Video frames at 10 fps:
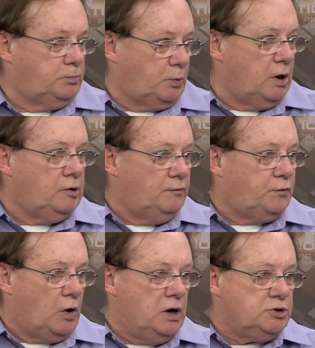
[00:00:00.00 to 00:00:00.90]
Yeah. Brandon mm-hmm.
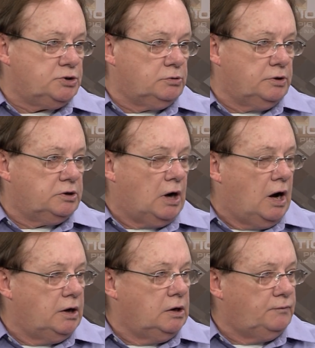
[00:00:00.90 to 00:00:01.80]
Frazier, the
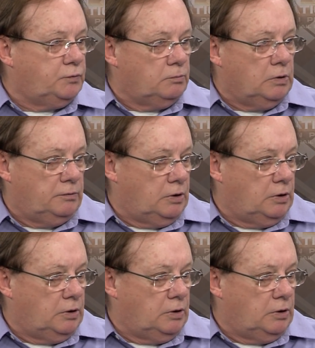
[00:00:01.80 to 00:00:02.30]
tight end from uh,